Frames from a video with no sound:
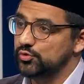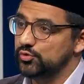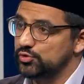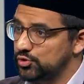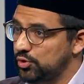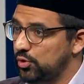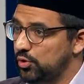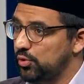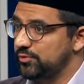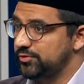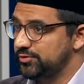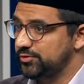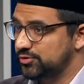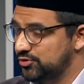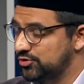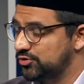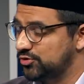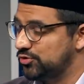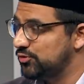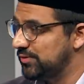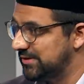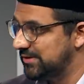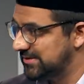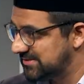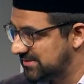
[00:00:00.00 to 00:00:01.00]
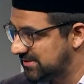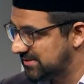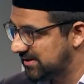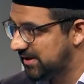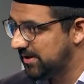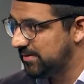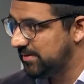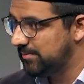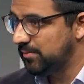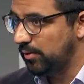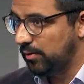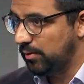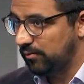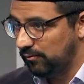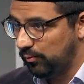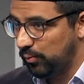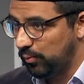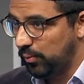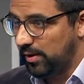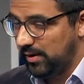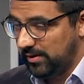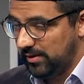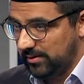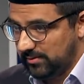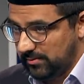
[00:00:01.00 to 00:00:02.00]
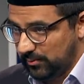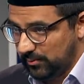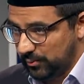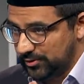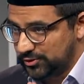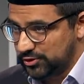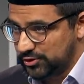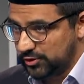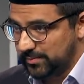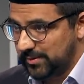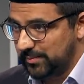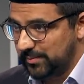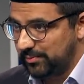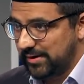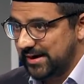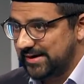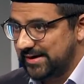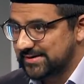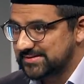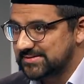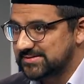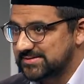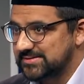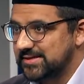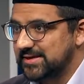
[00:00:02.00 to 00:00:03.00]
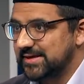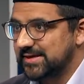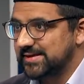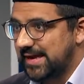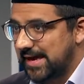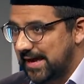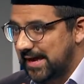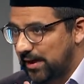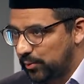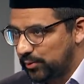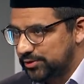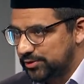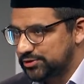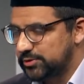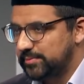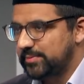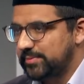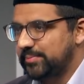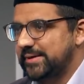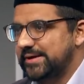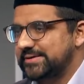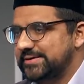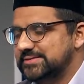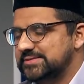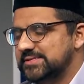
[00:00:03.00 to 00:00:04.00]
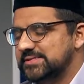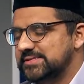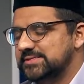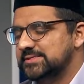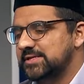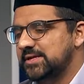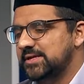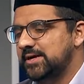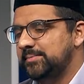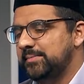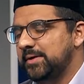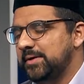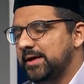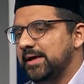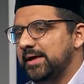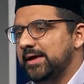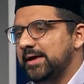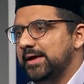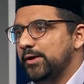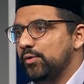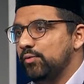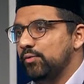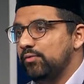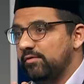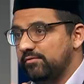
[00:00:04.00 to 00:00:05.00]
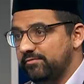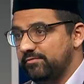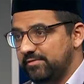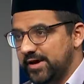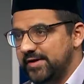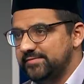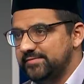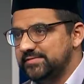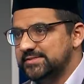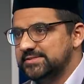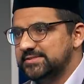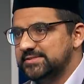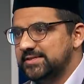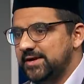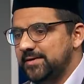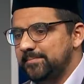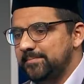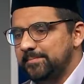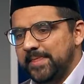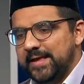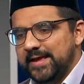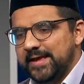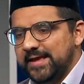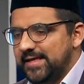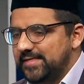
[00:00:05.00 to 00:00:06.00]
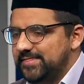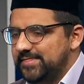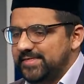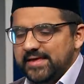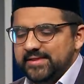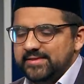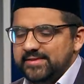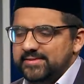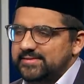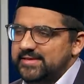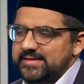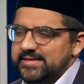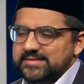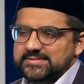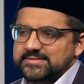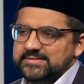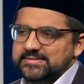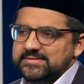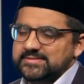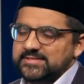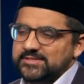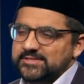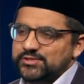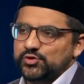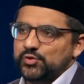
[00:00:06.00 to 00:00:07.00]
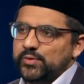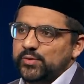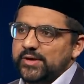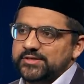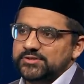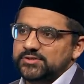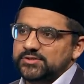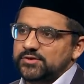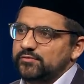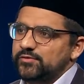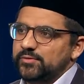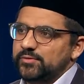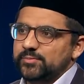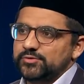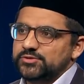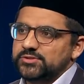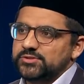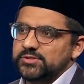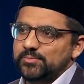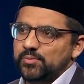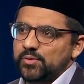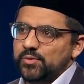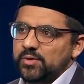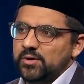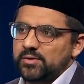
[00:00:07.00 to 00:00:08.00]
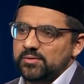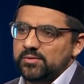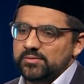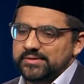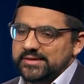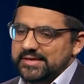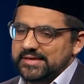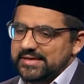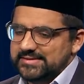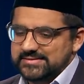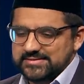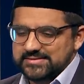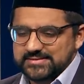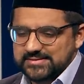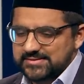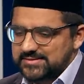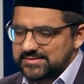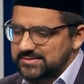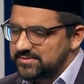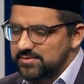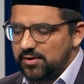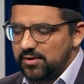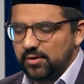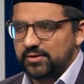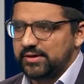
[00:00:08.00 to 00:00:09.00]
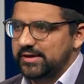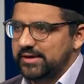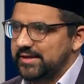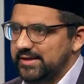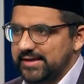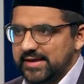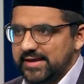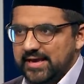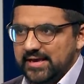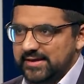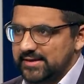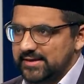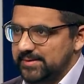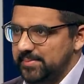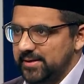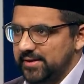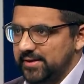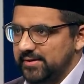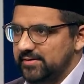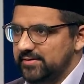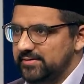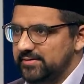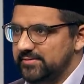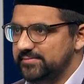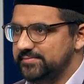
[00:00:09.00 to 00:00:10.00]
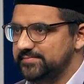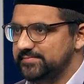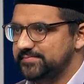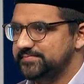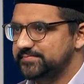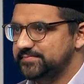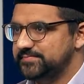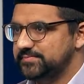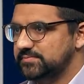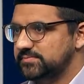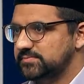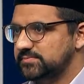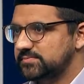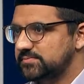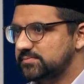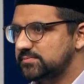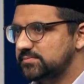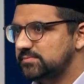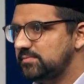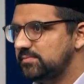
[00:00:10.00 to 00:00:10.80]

who taught the true Islam of what we should be practicing and how we should be practicing Islam, who revived Islam, then this situation of the Muslim world, it's not going to get any better. The